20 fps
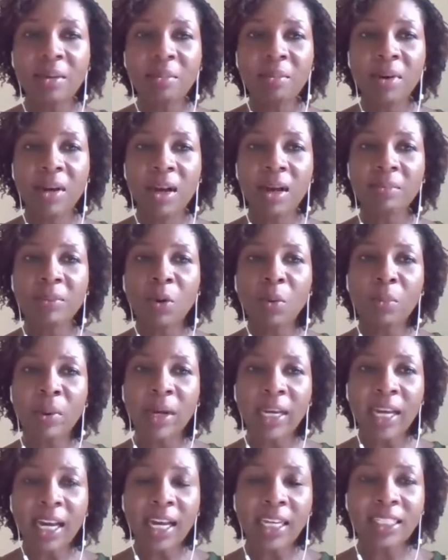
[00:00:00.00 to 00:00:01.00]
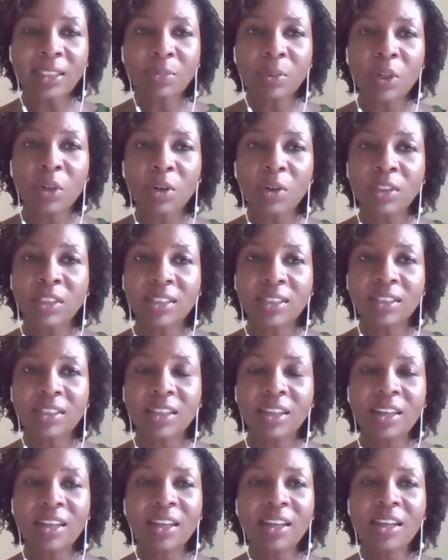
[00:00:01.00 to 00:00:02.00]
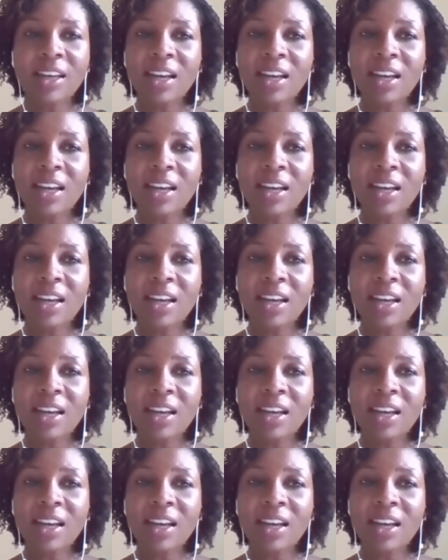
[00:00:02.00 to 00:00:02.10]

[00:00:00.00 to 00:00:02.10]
I'm not biased because